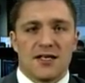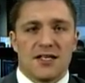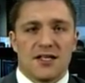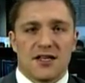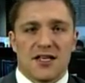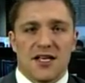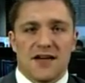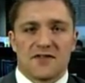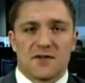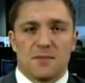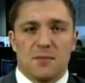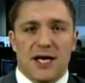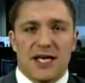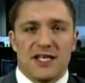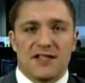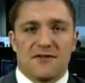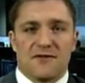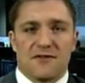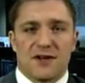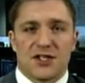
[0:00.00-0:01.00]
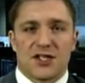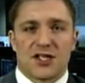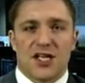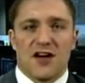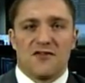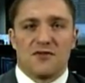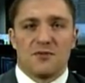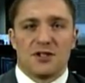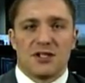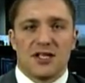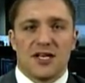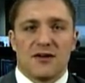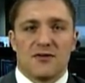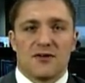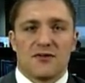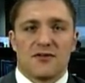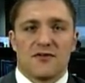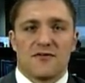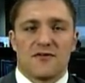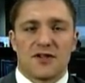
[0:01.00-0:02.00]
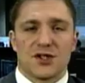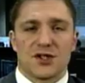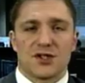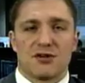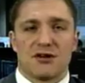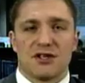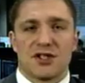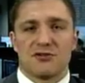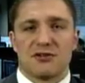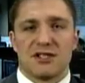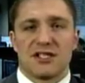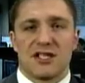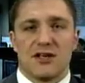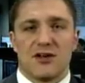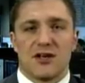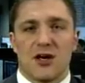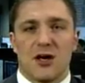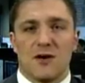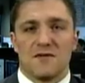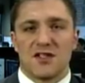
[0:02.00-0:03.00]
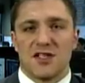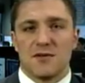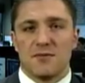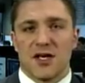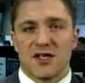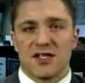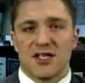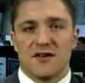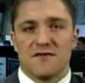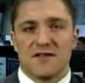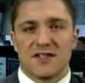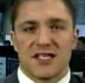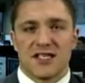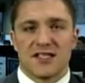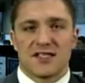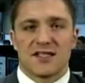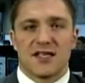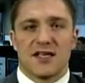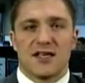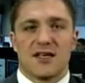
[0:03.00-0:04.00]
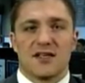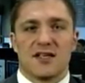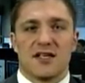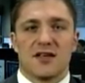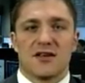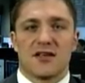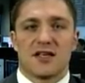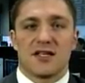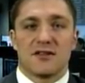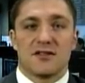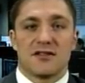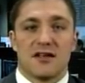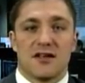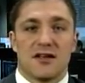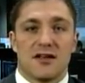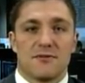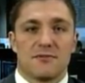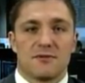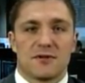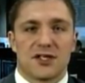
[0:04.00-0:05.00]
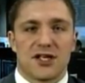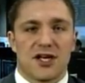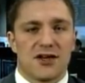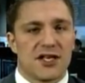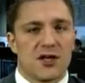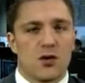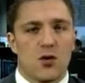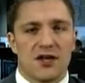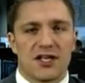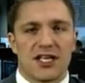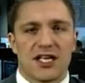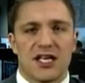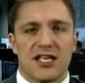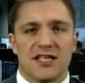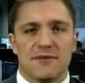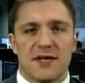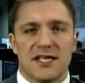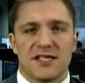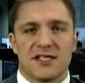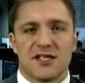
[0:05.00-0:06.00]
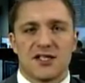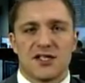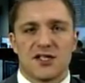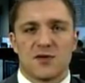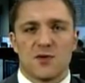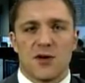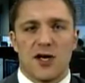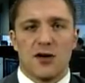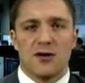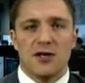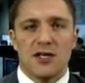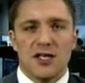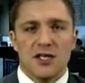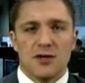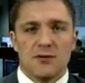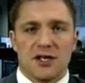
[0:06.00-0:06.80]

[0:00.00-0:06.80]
You know, you have to pay the French government now, or the French Treasury, to look after your money. I think that's showing quite a clear message as well.